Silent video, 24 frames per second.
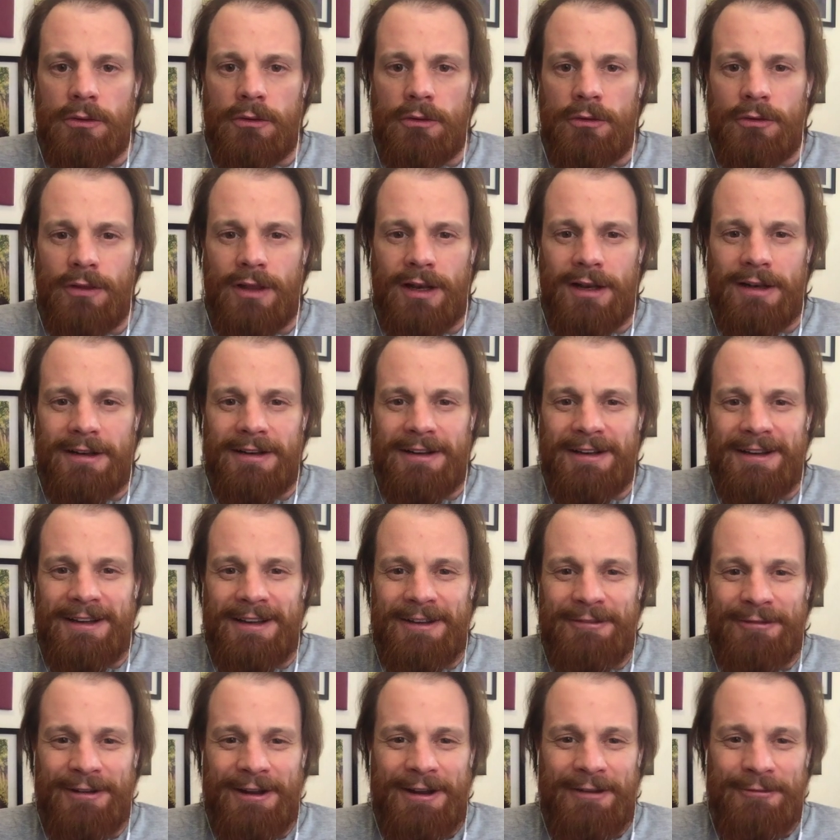that
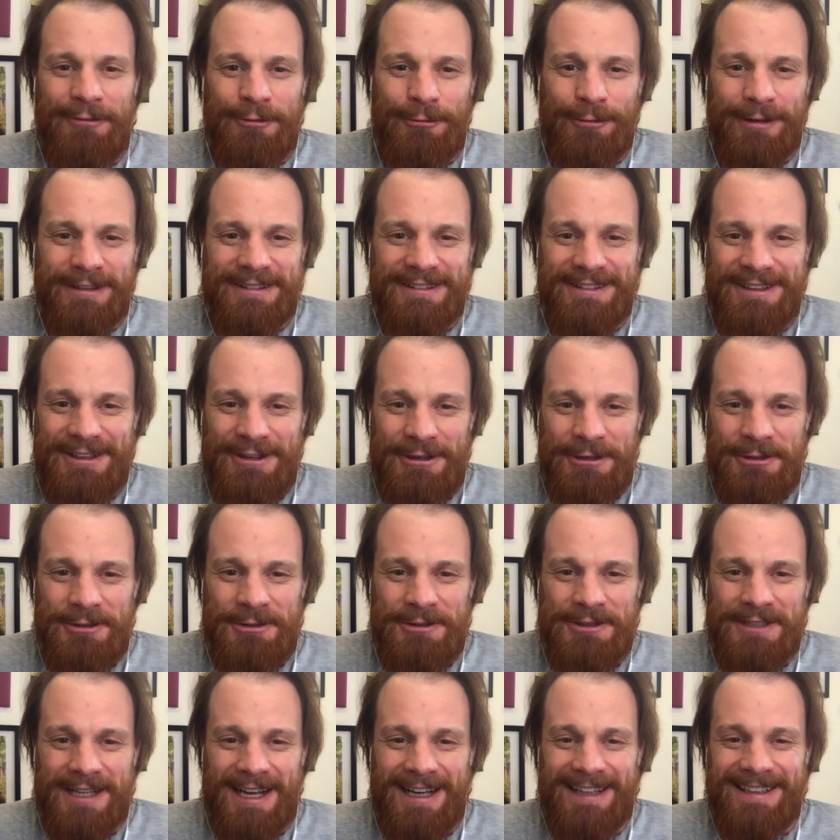if I ever want to
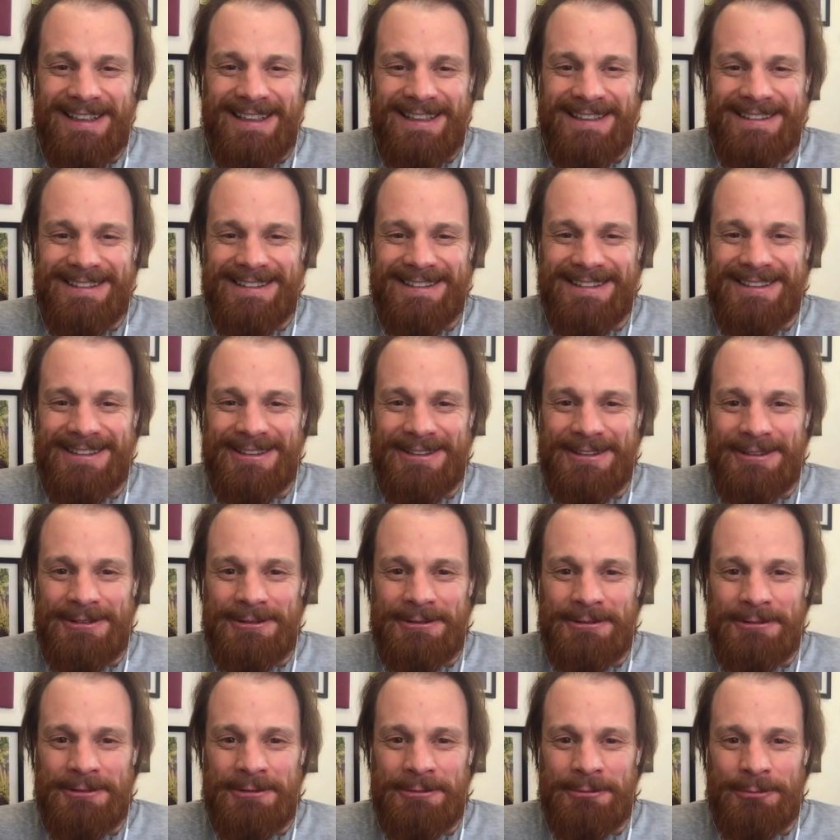use, I need to
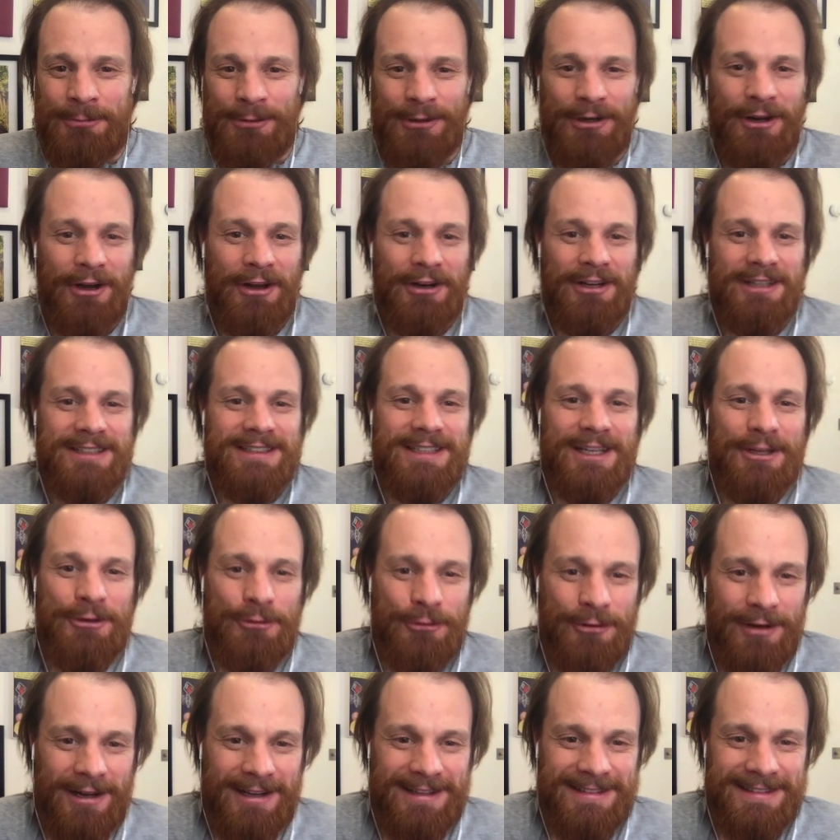put on a
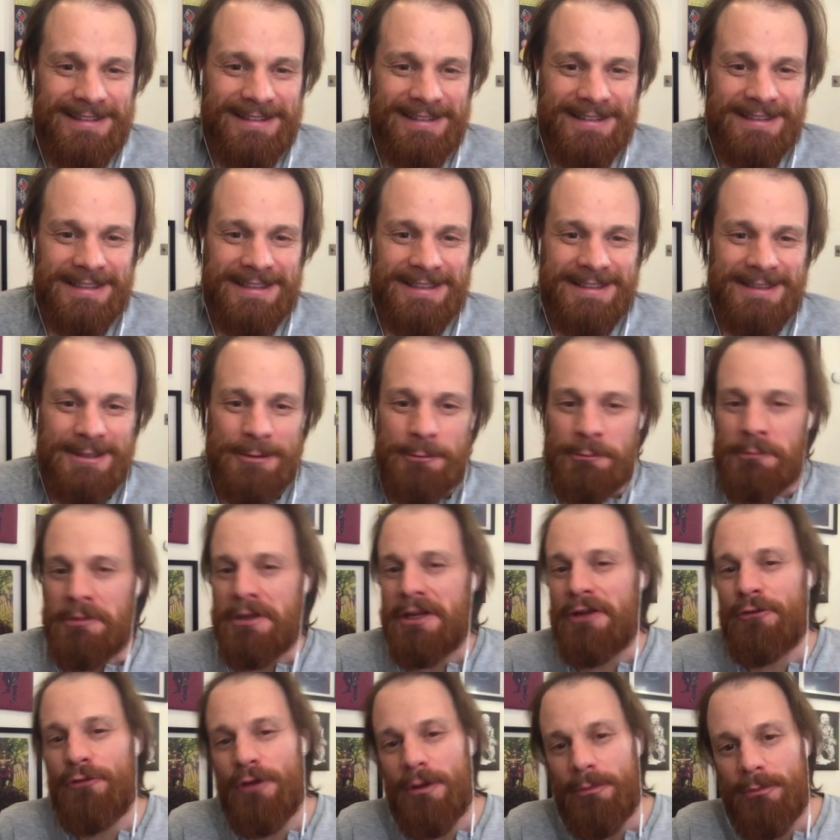centralized system,
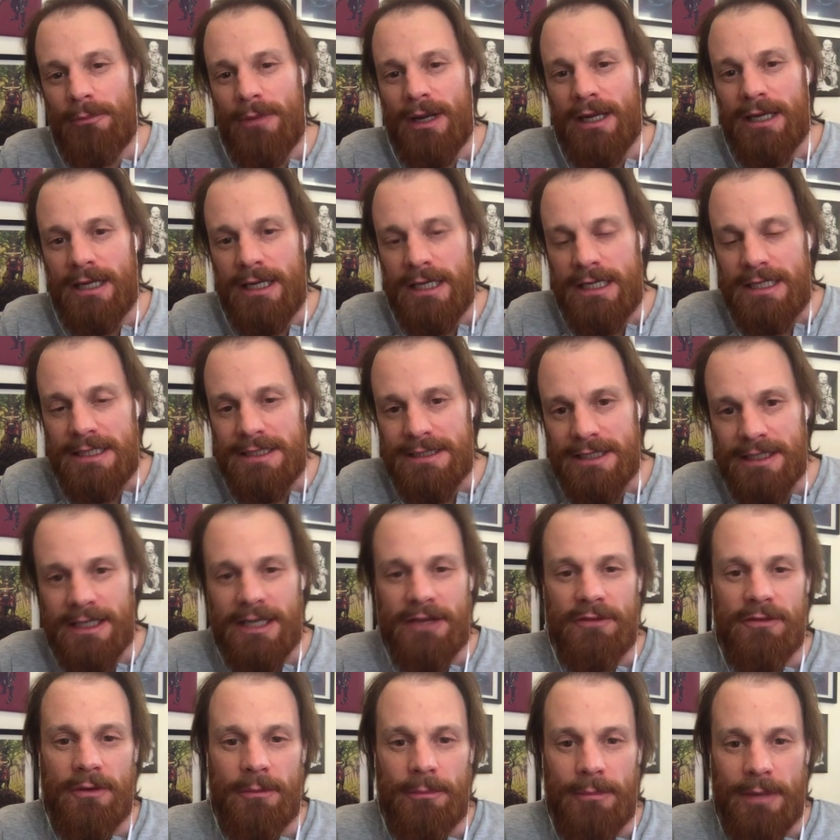give up my keys, and
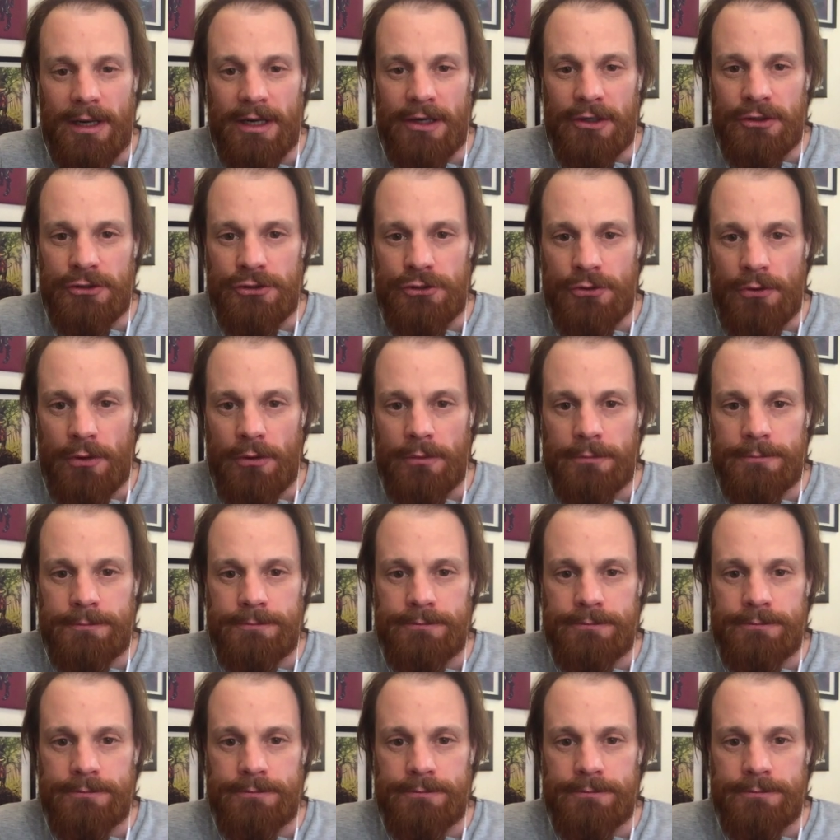give up my control.